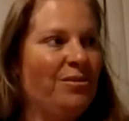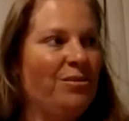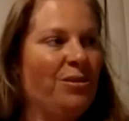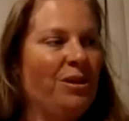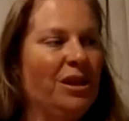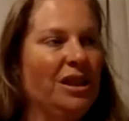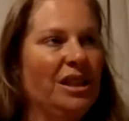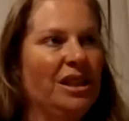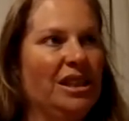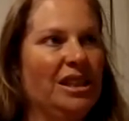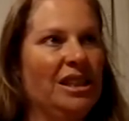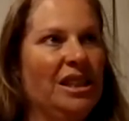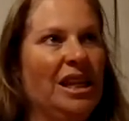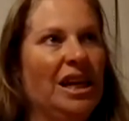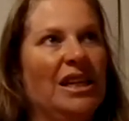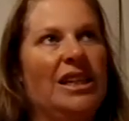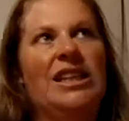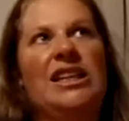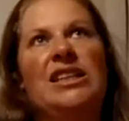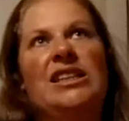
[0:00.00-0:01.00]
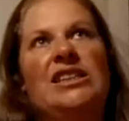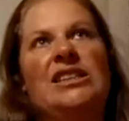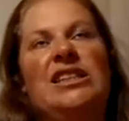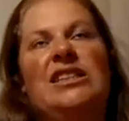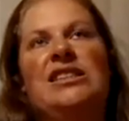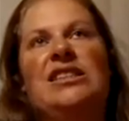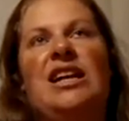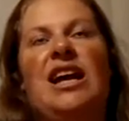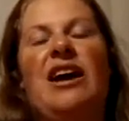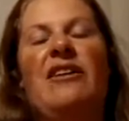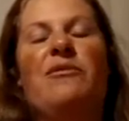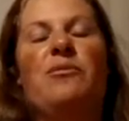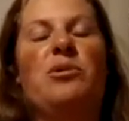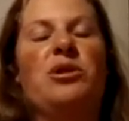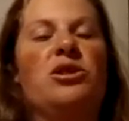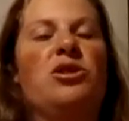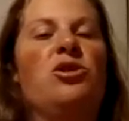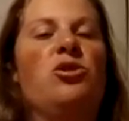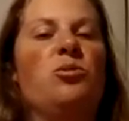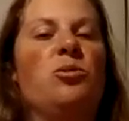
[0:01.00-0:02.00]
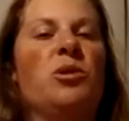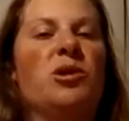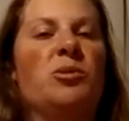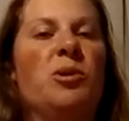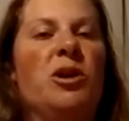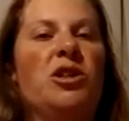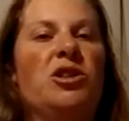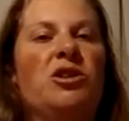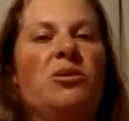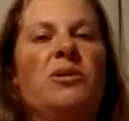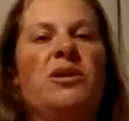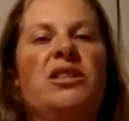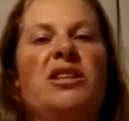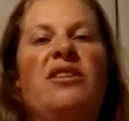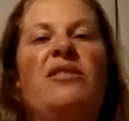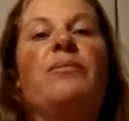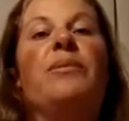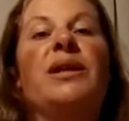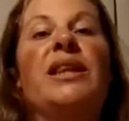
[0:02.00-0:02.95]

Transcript: really lucky in the sense that I haven't put too much pressure on myself,